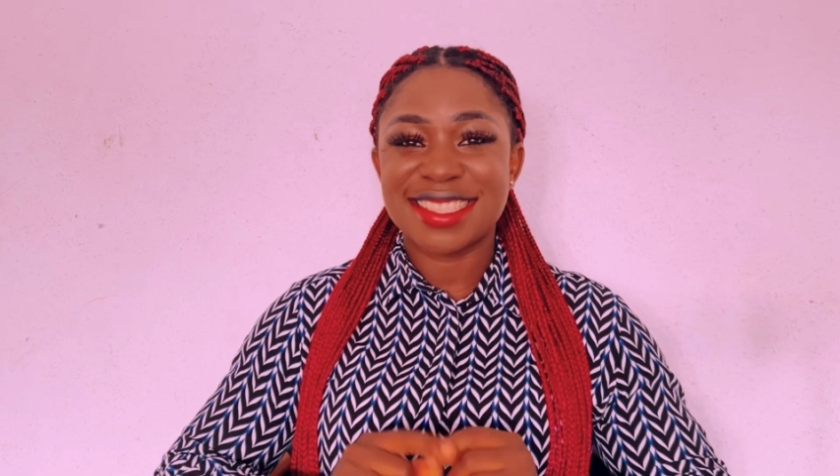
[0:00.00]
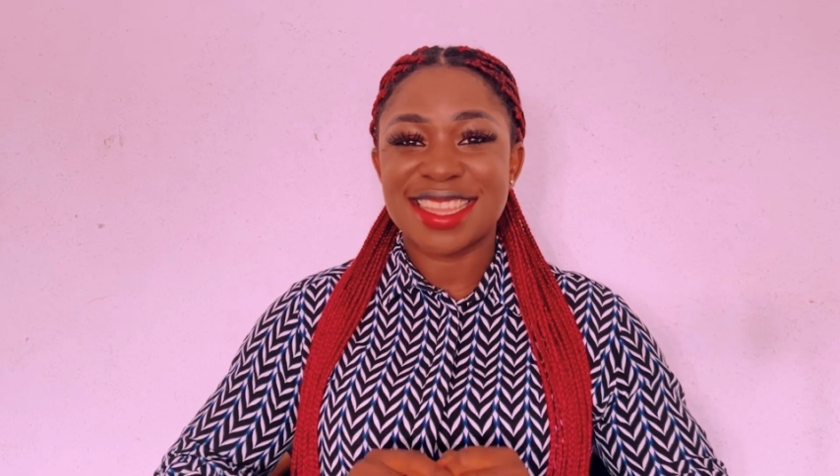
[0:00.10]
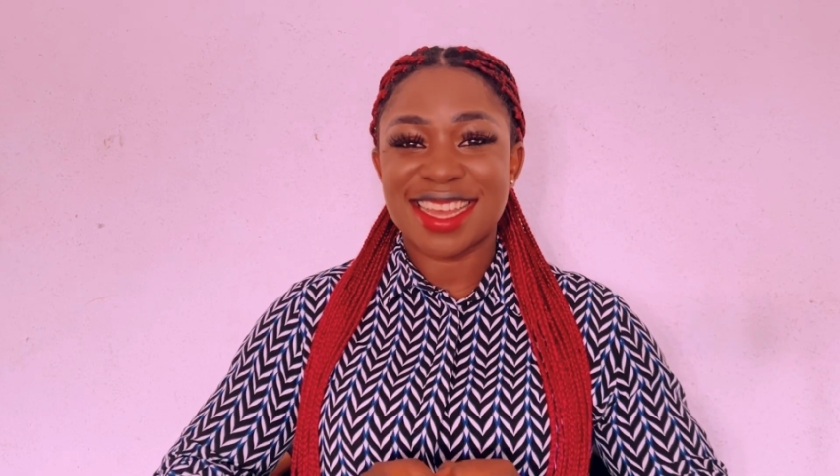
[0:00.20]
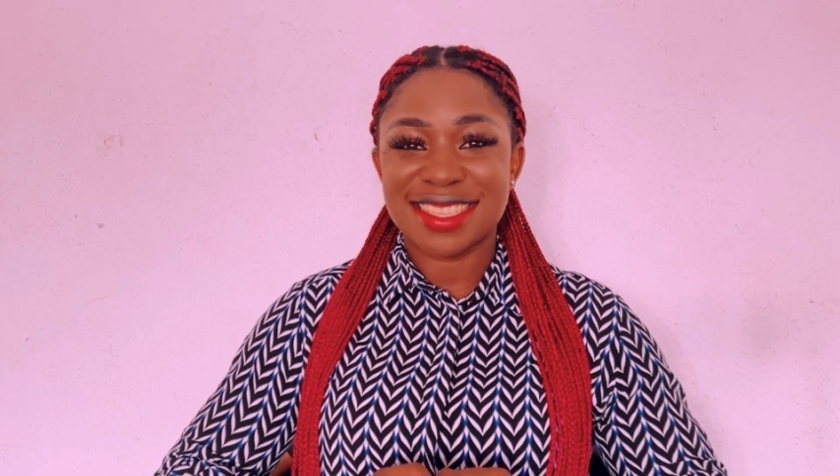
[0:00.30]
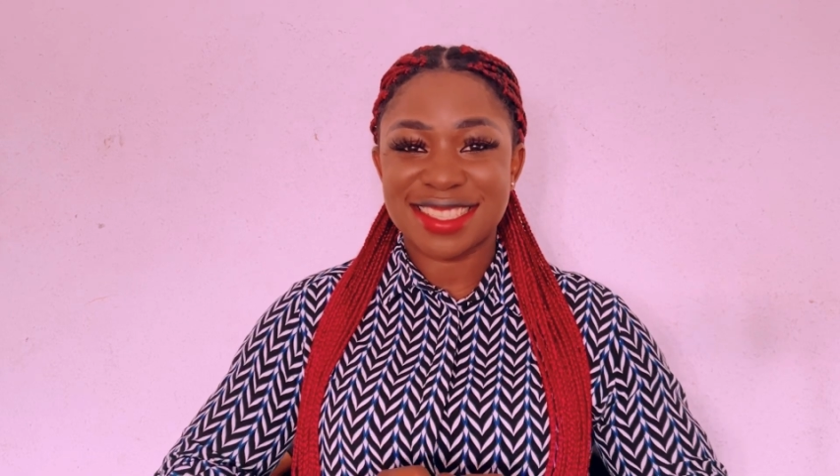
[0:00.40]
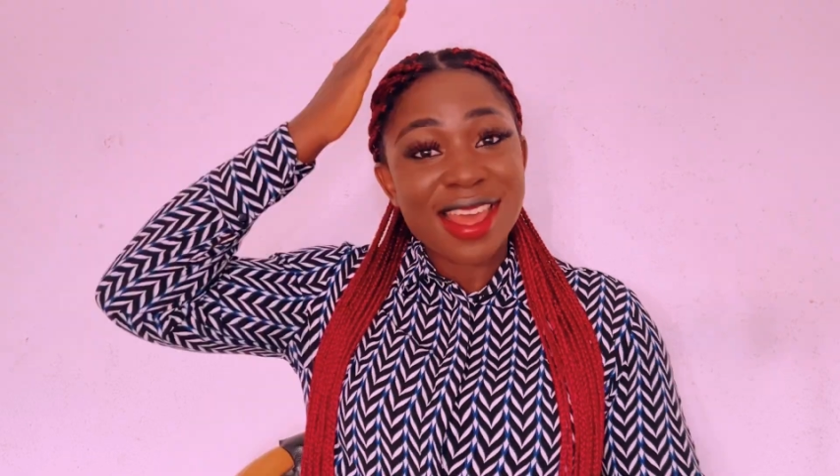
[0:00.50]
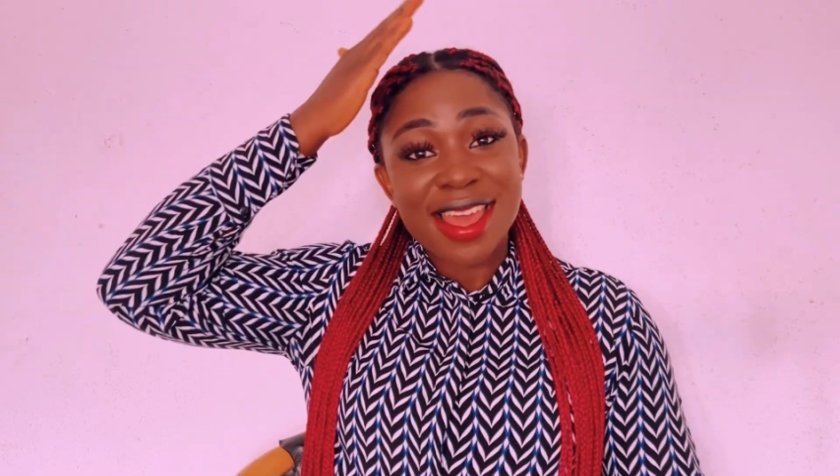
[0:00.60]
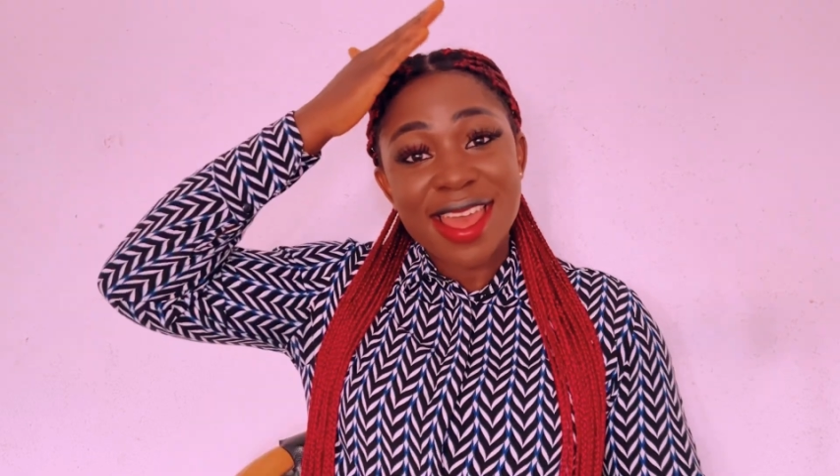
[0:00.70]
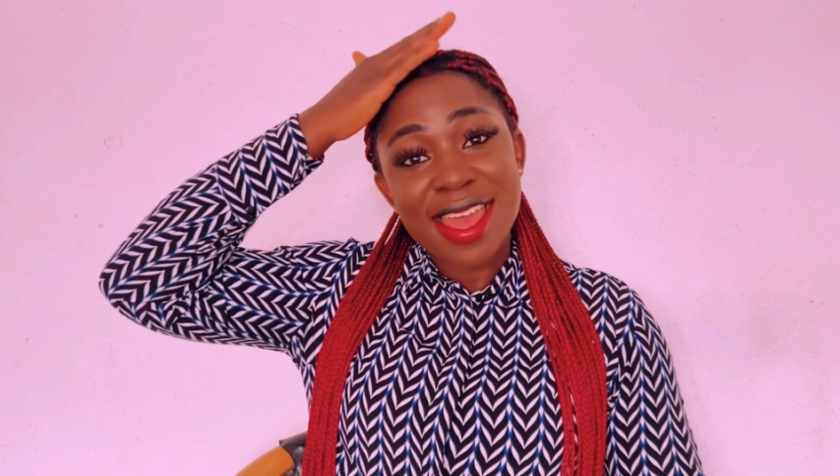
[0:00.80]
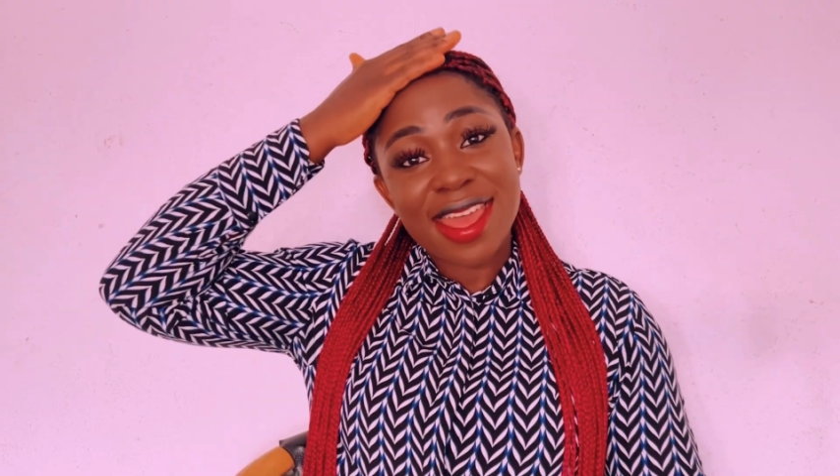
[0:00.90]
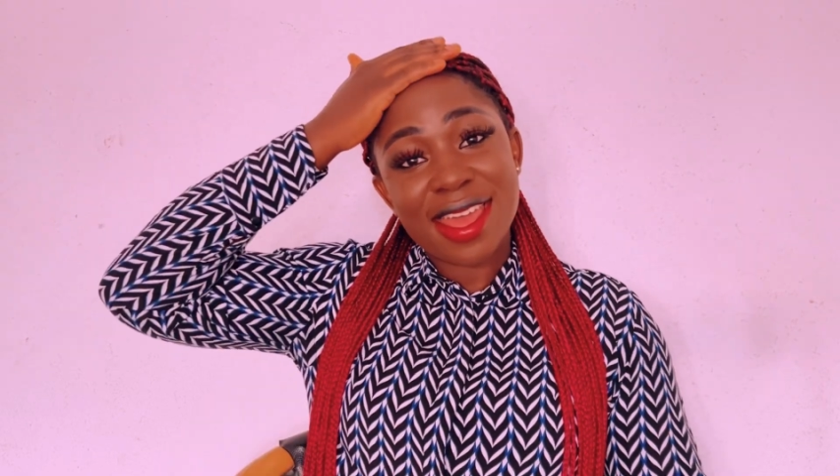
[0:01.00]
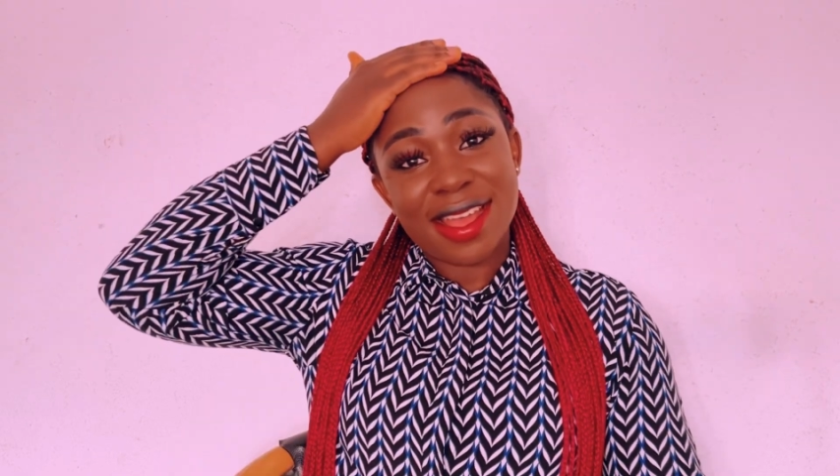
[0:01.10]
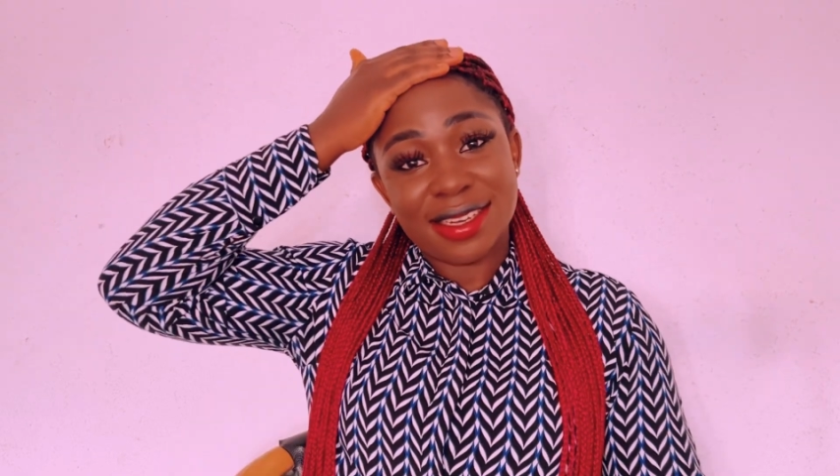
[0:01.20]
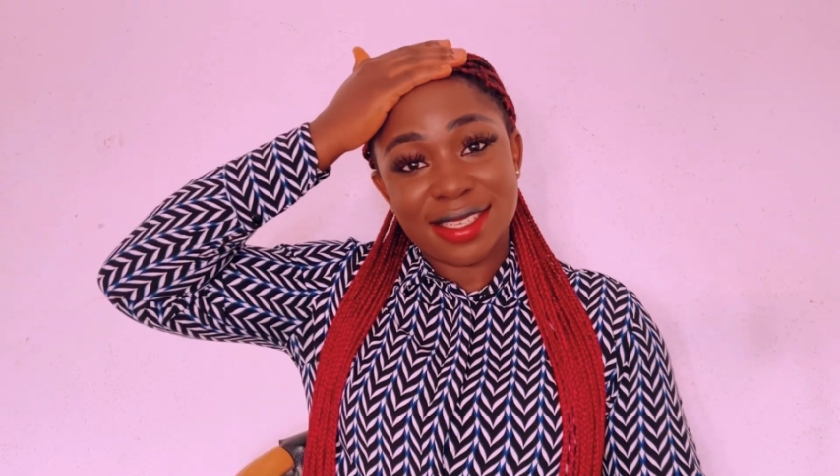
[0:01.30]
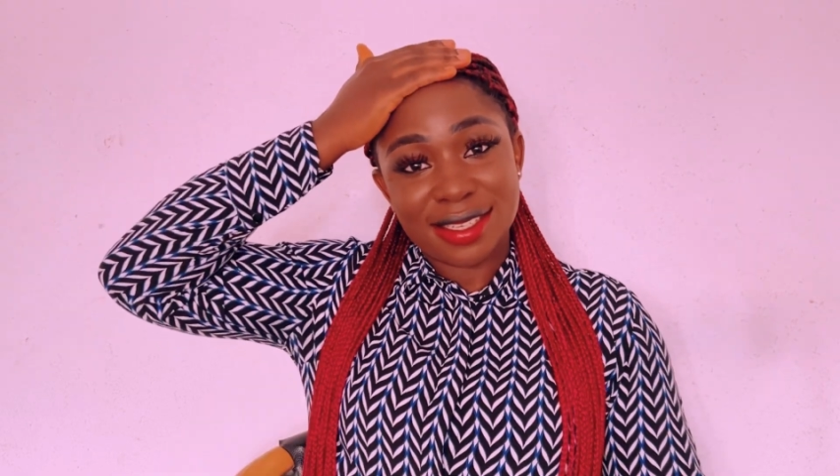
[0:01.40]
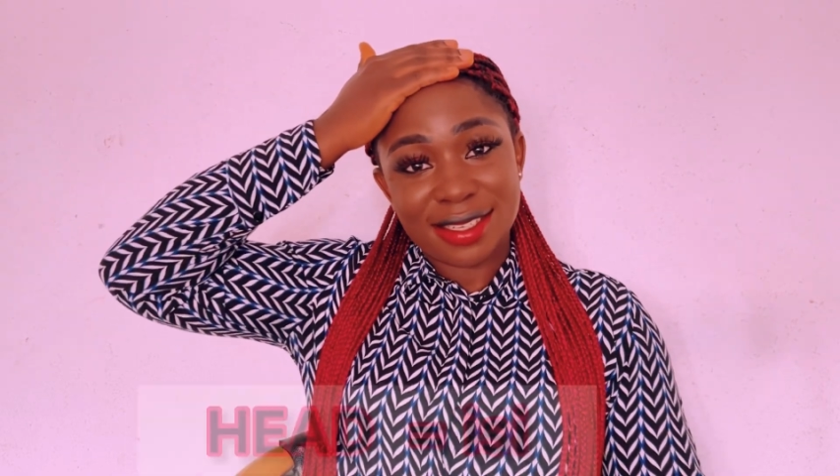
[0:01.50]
start. Head.